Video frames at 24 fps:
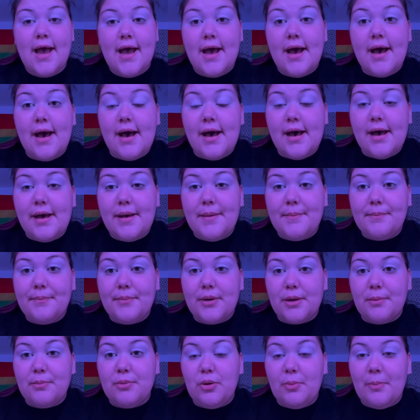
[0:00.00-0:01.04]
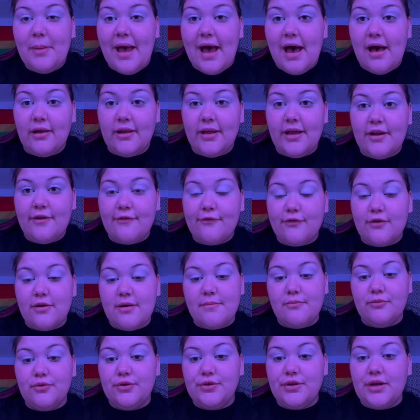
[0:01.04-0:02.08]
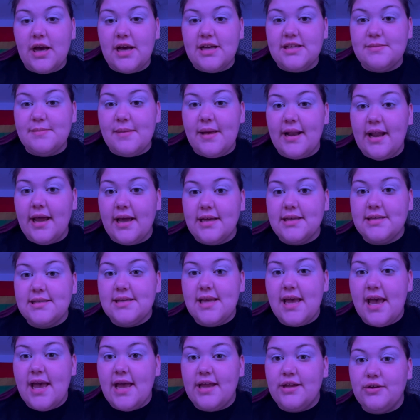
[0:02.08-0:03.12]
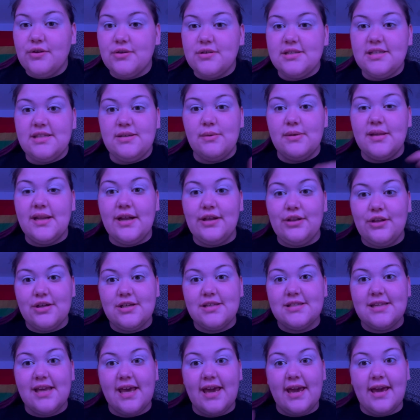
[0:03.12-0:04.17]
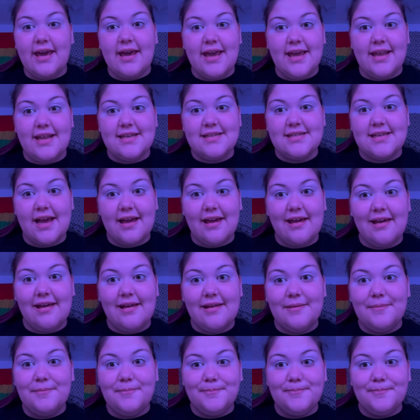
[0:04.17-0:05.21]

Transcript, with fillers: um, purple palette from Root Cosmetics and you'll see what it looks like in a second.